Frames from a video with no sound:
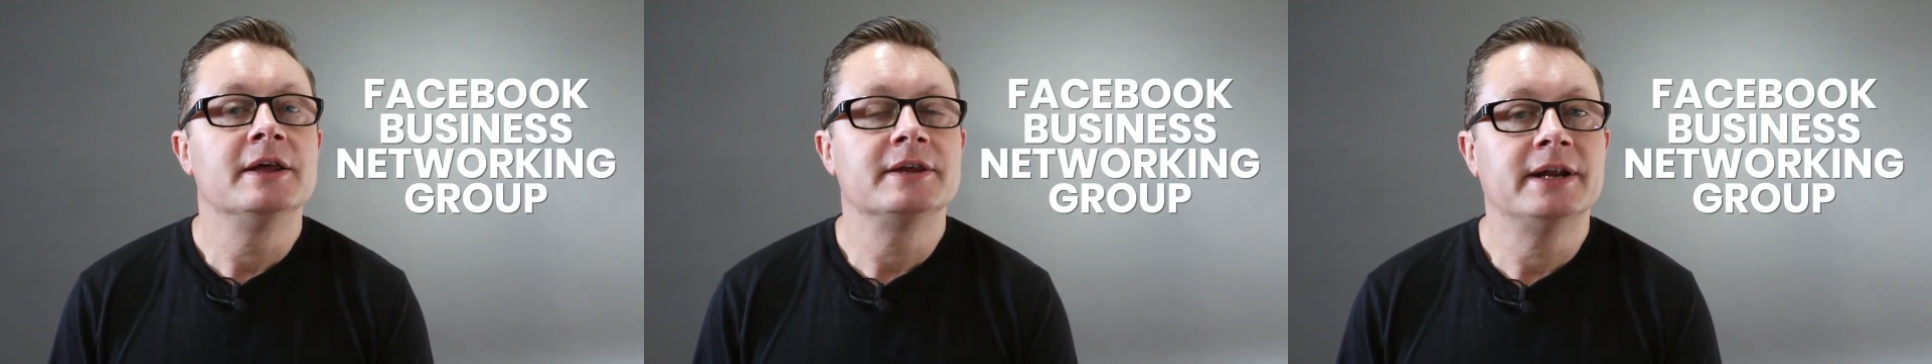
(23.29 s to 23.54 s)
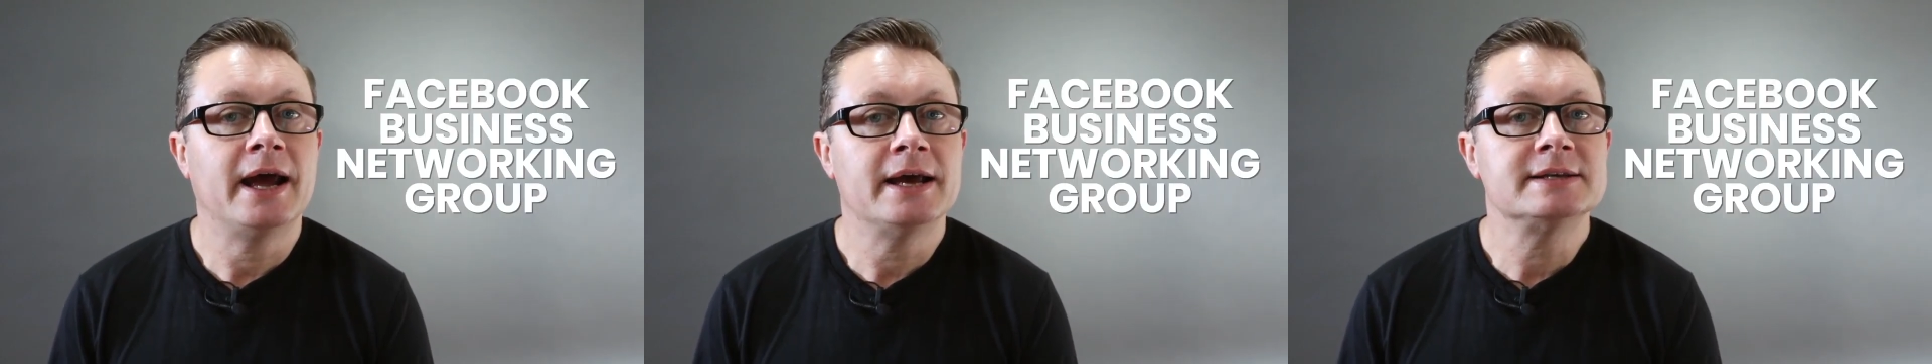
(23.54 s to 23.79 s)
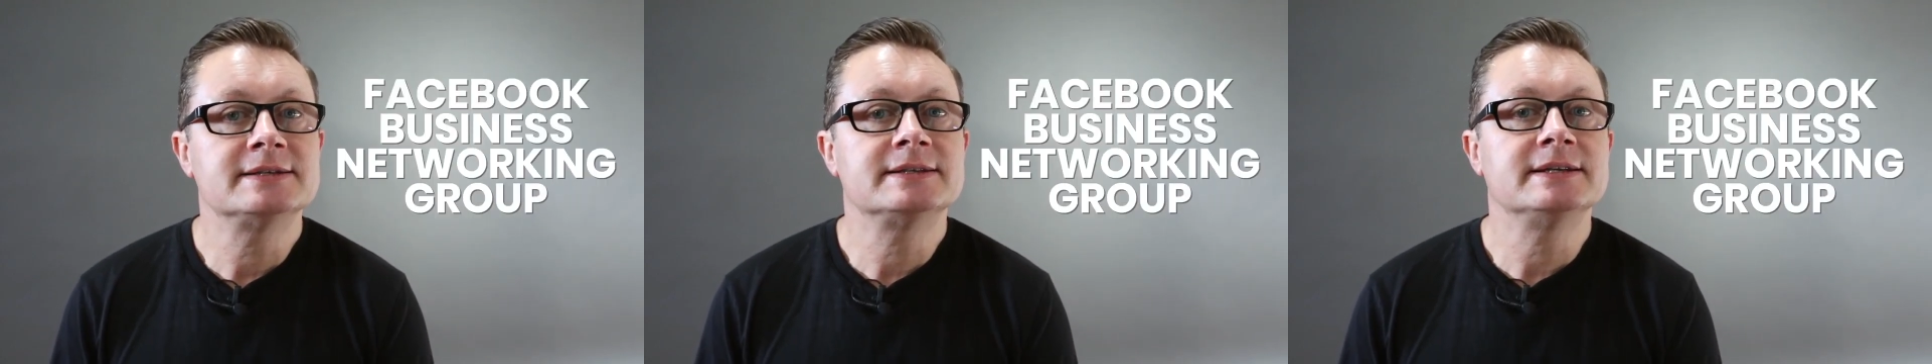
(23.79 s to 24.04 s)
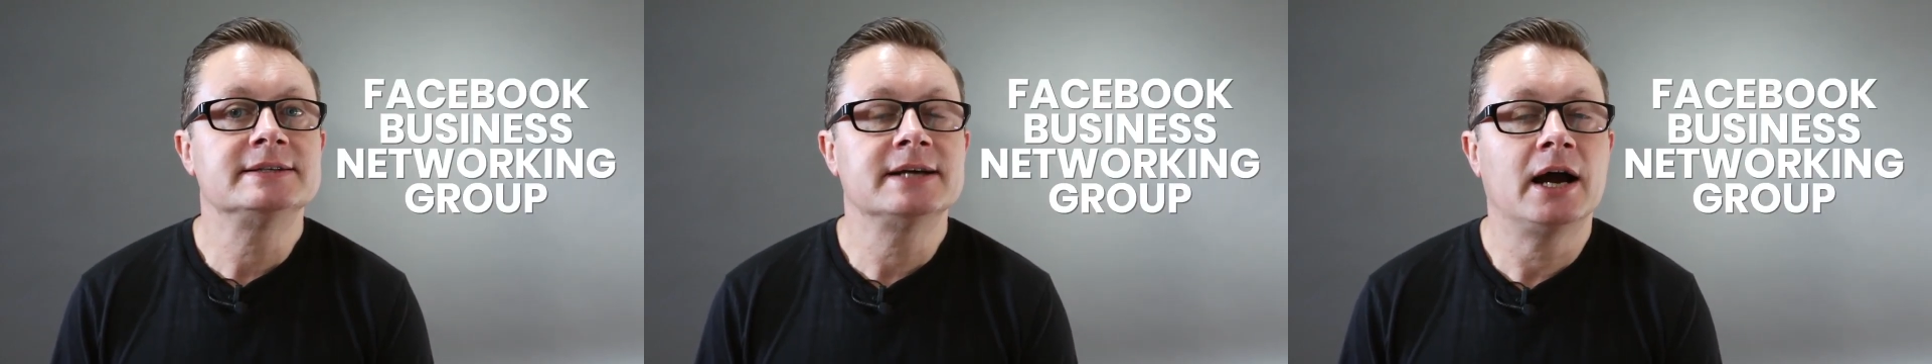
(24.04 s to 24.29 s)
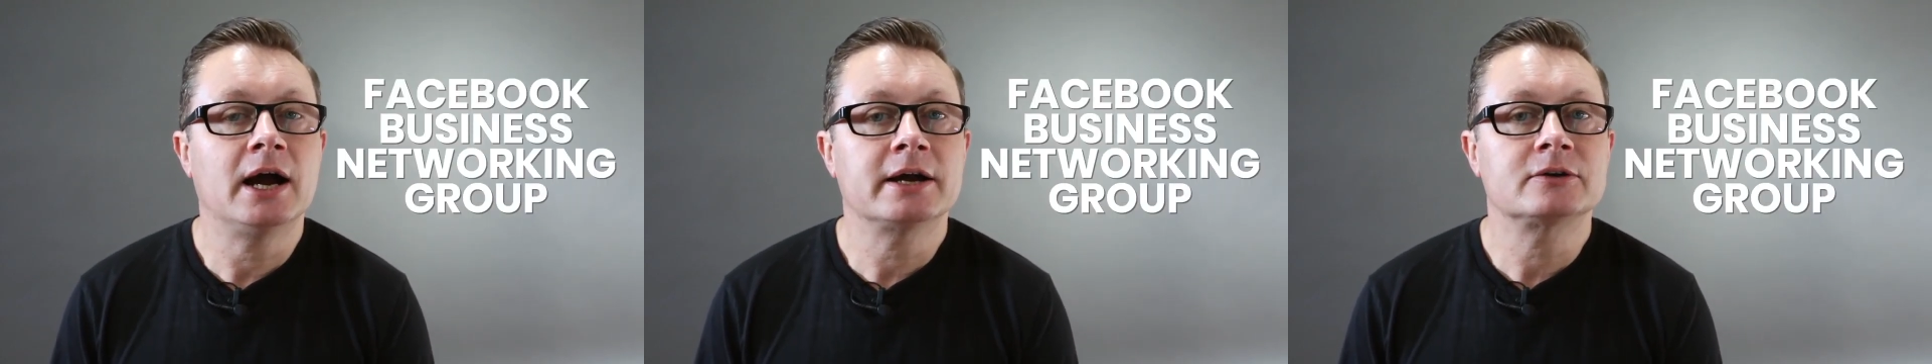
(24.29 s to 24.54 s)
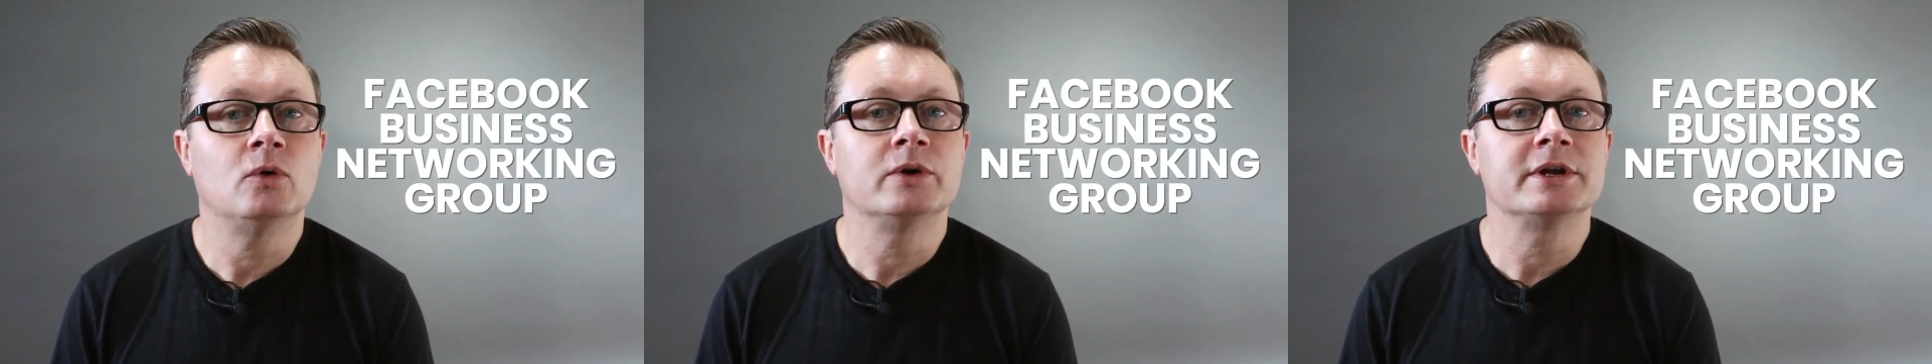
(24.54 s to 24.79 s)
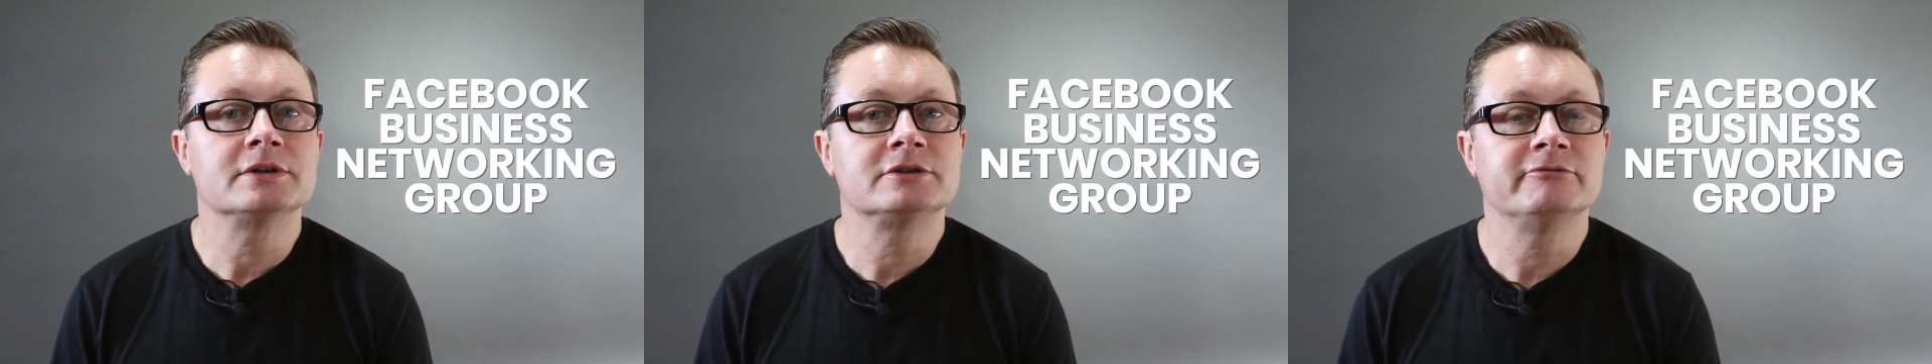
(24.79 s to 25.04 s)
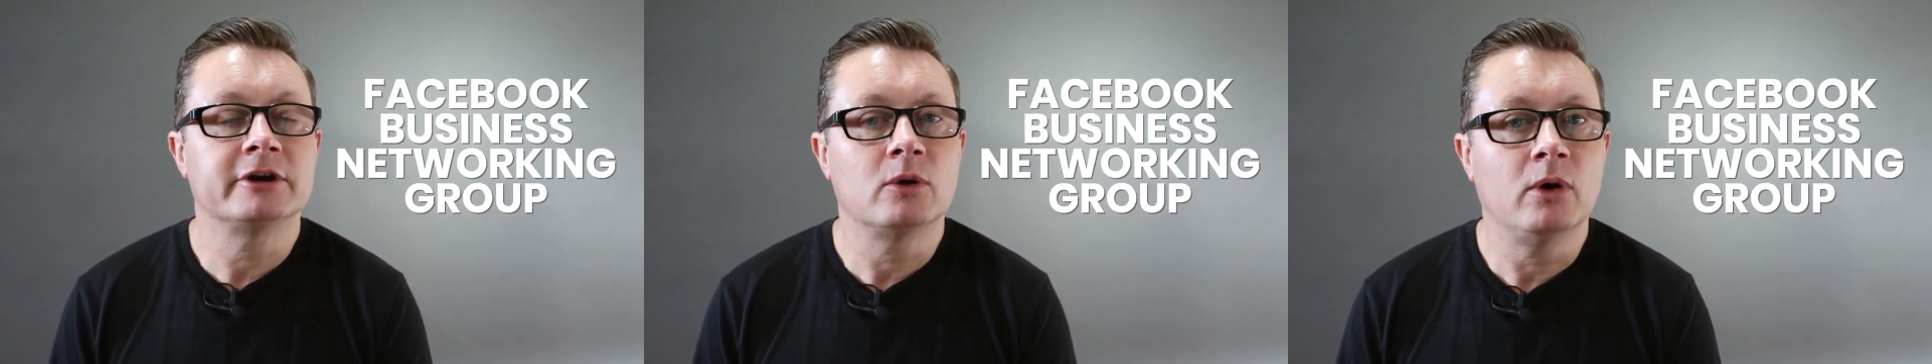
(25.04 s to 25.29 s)
that has the target
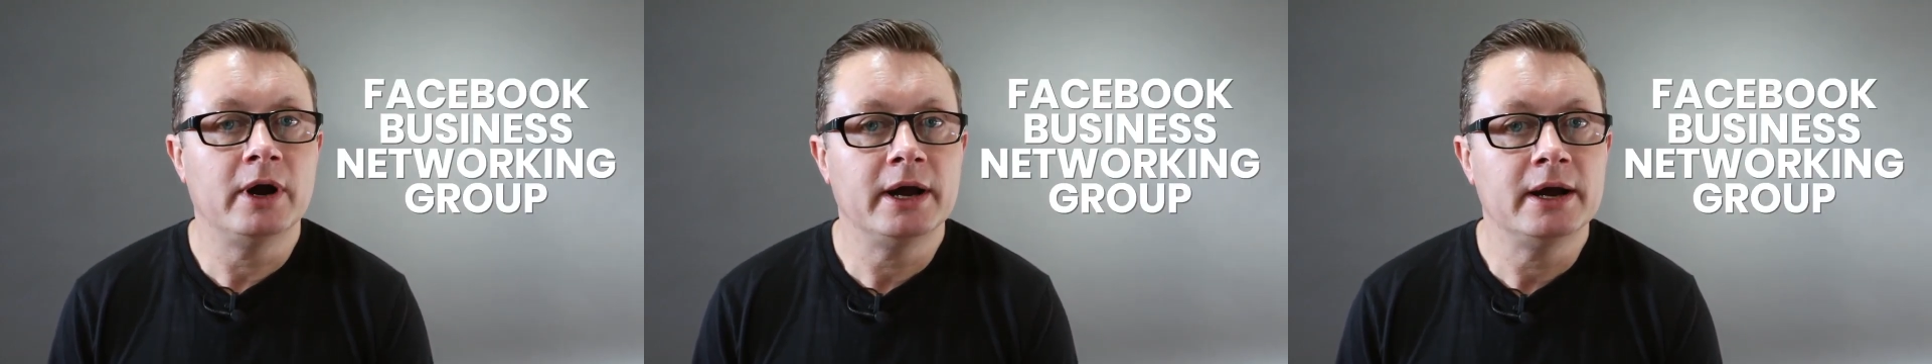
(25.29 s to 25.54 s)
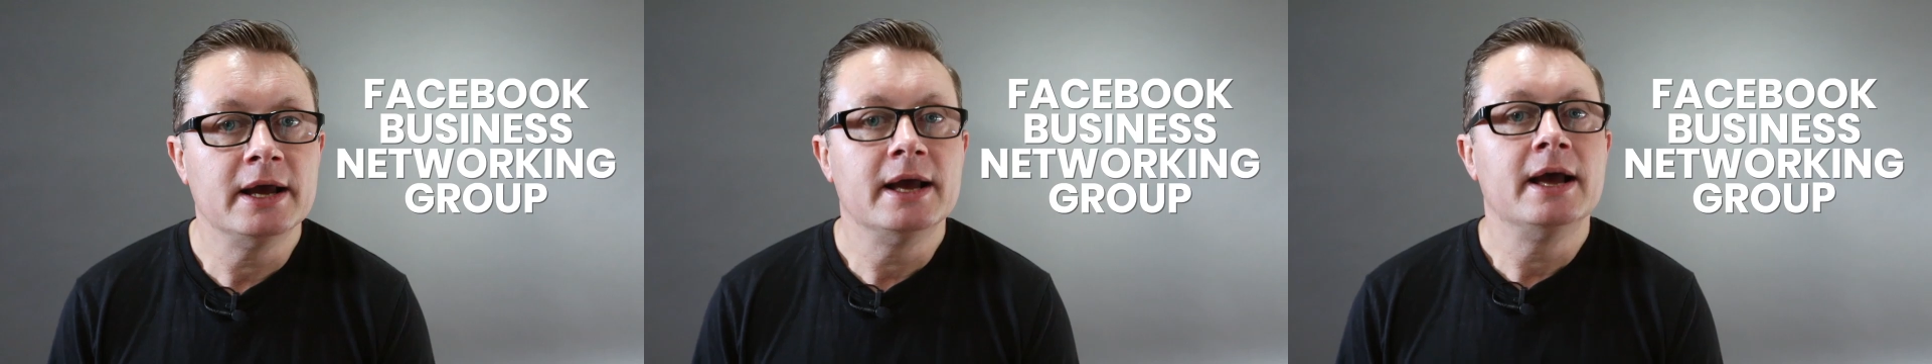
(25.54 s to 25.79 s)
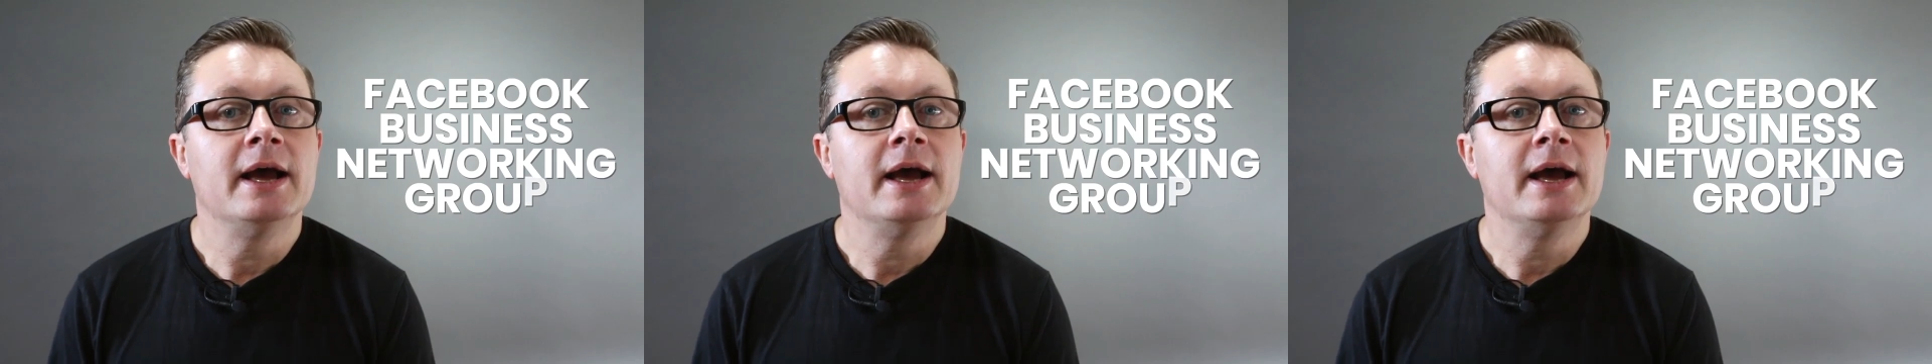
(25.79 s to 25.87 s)
audience you require,